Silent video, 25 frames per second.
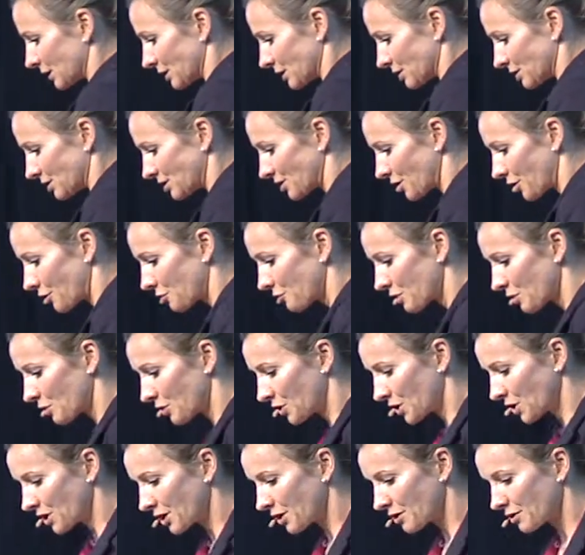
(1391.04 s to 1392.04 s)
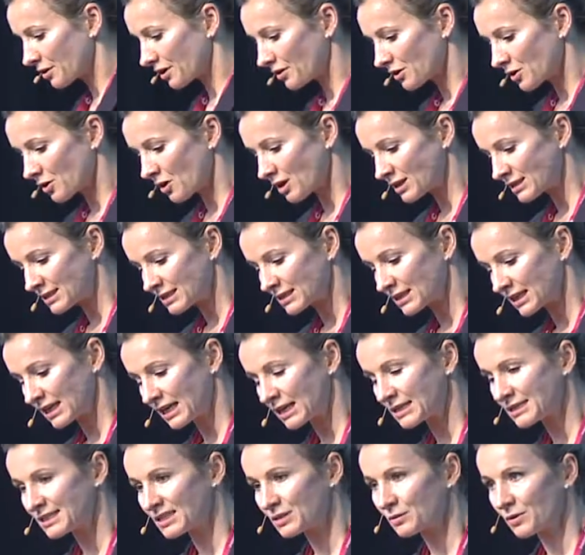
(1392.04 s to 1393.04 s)
So we want to go nice and
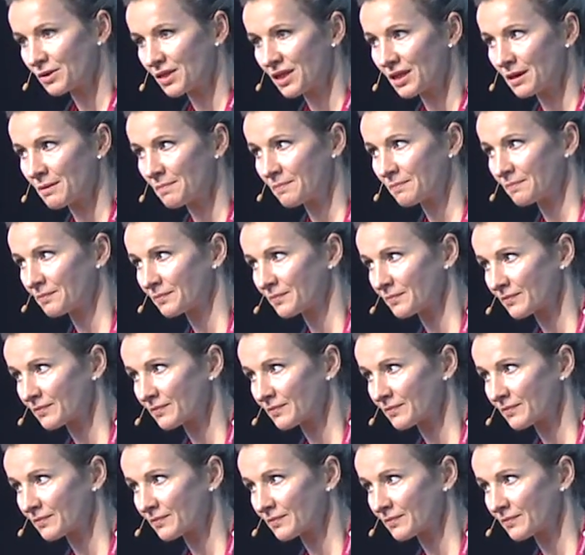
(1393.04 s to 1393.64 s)
easy with him.